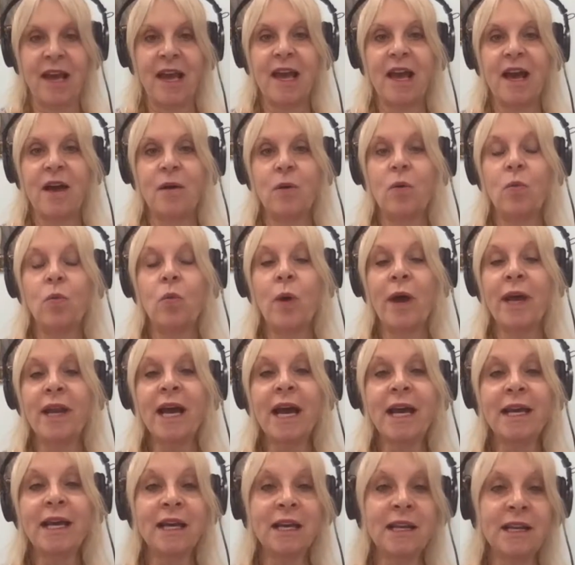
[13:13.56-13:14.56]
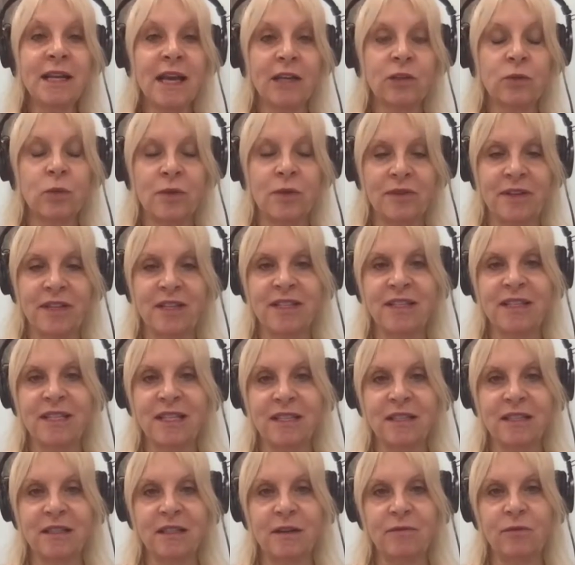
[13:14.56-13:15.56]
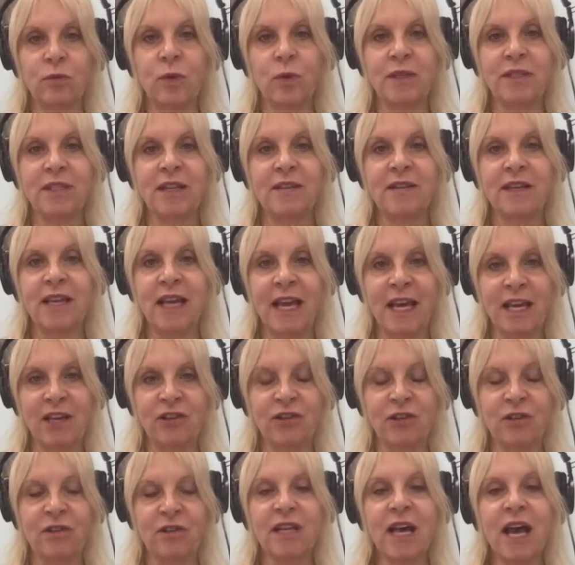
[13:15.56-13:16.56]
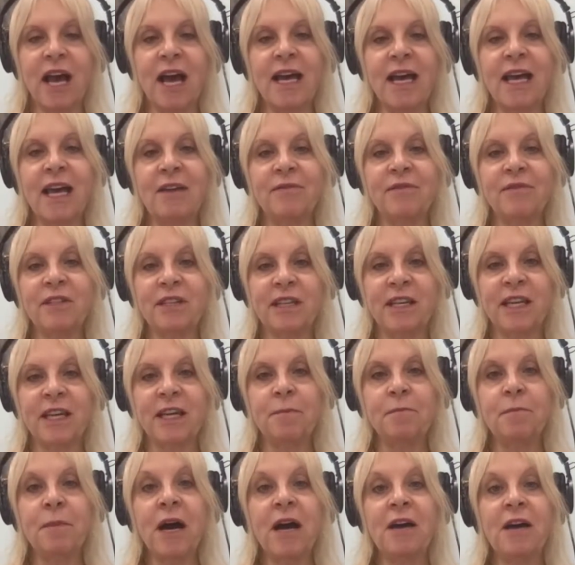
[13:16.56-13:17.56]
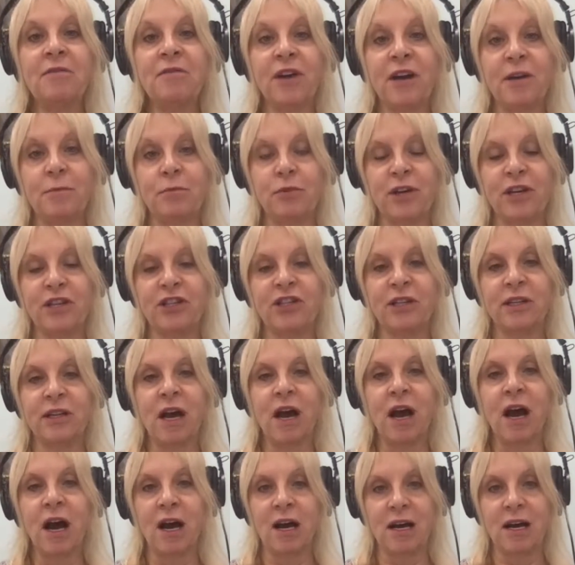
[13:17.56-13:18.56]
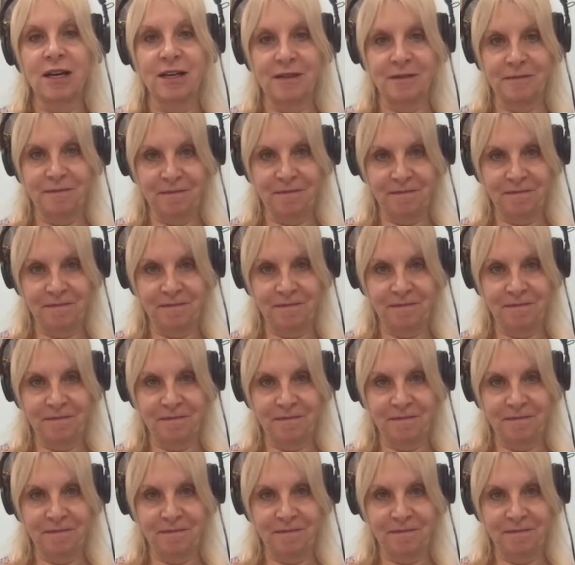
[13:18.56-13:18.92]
when I connect with deceased loved ones and the angels, I have to keep my vibration high